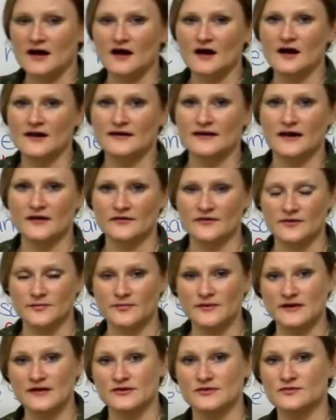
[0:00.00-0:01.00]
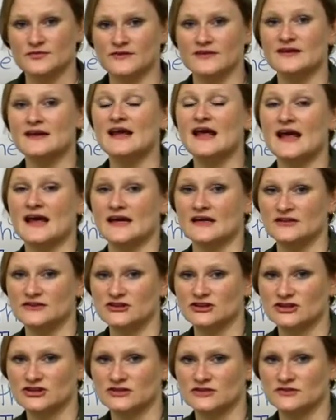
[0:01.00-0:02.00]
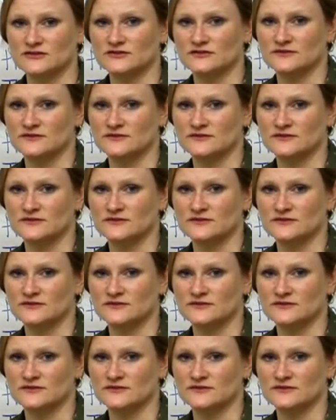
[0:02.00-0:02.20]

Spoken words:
a noun that begins with an H.